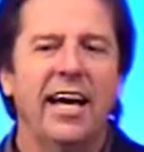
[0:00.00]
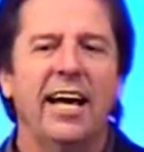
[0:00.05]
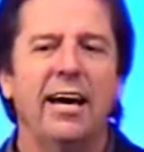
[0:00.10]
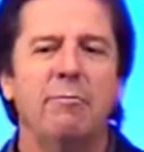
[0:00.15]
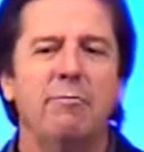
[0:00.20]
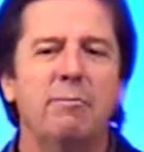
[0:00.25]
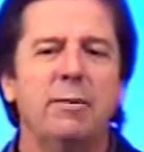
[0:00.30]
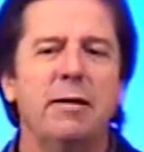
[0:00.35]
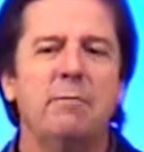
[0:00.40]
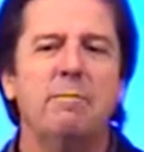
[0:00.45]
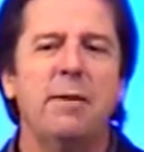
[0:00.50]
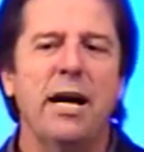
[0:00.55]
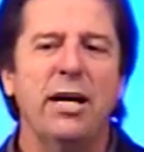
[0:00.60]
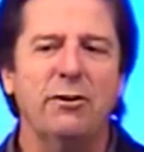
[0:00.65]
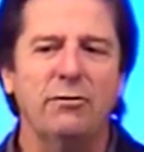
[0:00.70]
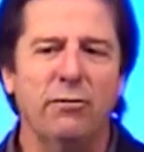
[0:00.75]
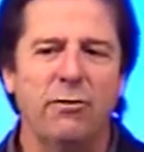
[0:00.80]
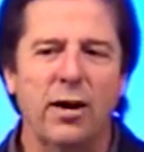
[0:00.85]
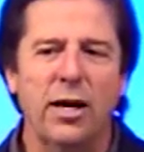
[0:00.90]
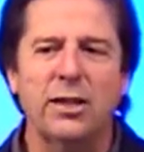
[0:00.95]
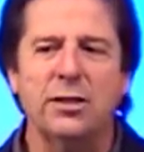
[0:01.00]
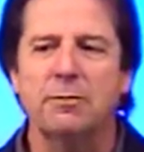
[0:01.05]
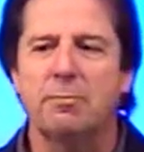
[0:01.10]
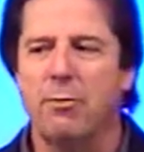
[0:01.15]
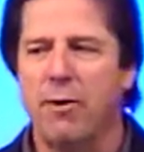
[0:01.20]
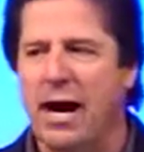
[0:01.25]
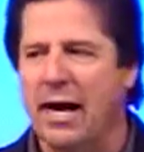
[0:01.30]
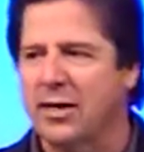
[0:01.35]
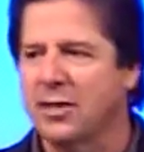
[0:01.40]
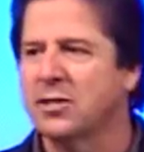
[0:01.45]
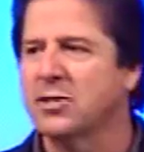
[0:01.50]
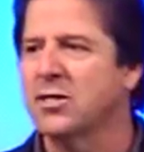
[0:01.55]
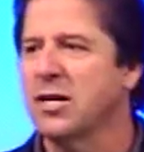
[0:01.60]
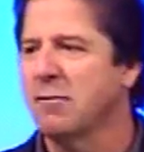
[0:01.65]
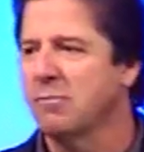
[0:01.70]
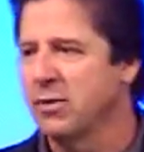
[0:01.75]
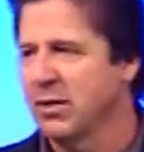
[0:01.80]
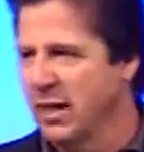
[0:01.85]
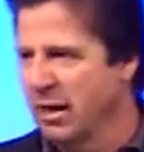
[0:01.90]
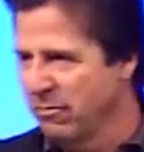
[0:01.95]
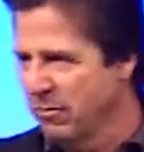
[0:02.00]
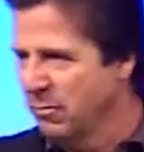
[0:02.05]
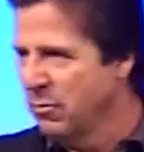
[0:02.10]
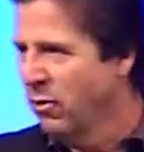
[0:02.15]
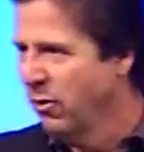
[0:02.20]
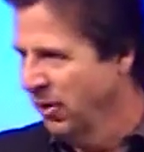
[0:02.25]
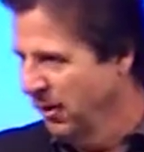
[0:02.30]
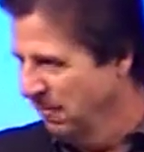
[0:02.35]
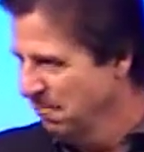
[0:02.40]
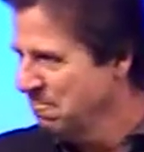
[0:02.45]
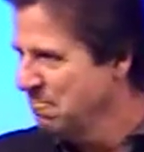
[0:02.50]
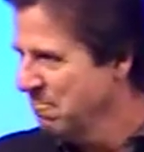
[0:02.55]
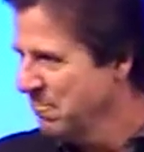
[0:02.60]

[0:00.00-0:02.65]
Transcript: It'd be best for us to practice something every morning.